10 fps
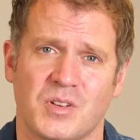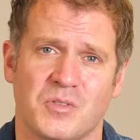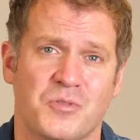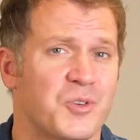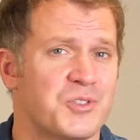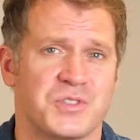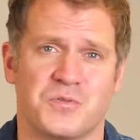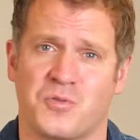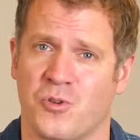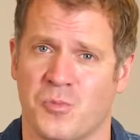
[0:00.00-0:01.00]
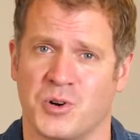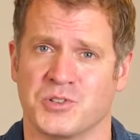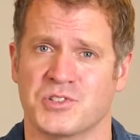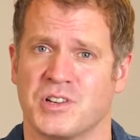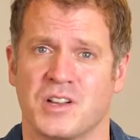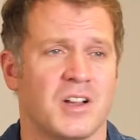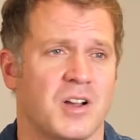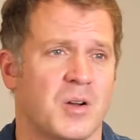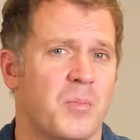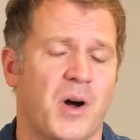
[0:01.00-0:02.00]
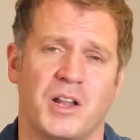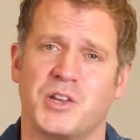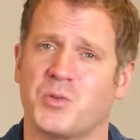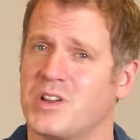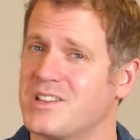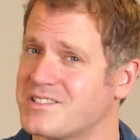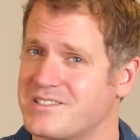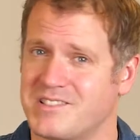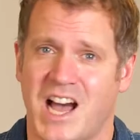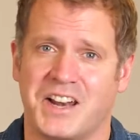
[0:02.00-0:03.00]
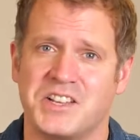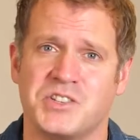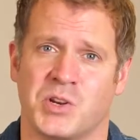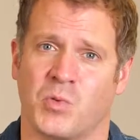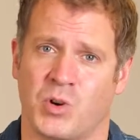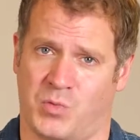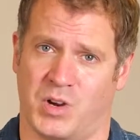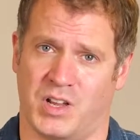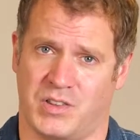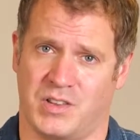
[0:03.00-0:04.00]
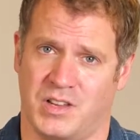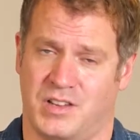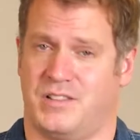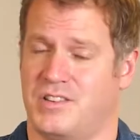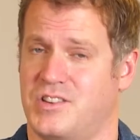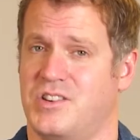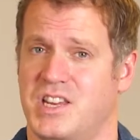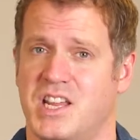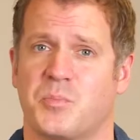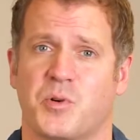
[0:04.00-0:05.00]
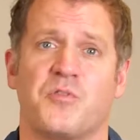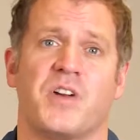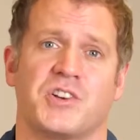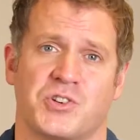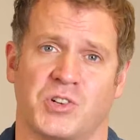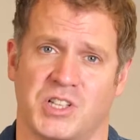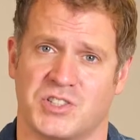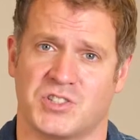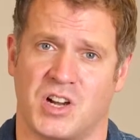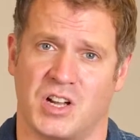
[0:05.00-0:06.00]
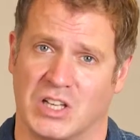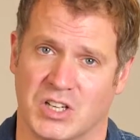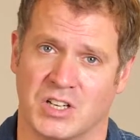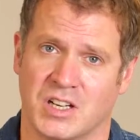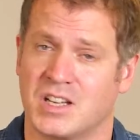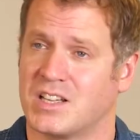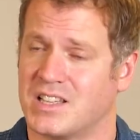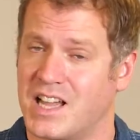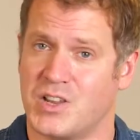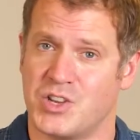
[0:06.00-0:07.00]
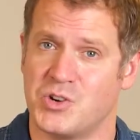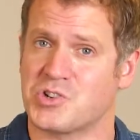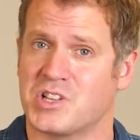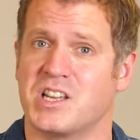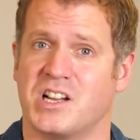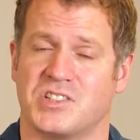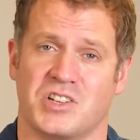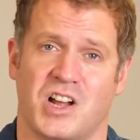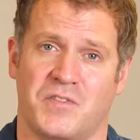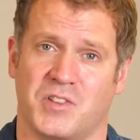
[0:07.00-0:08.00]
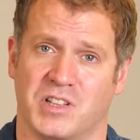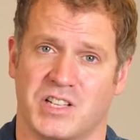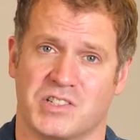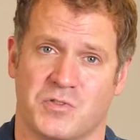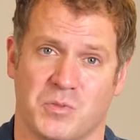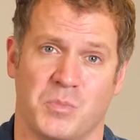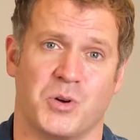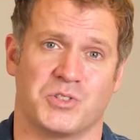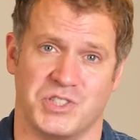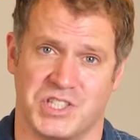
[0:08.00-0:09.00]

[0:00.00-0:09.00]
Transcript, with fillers: First and foremost, polyurea is not easy to work with. You need a professional installer. That usually cuts it off the list for most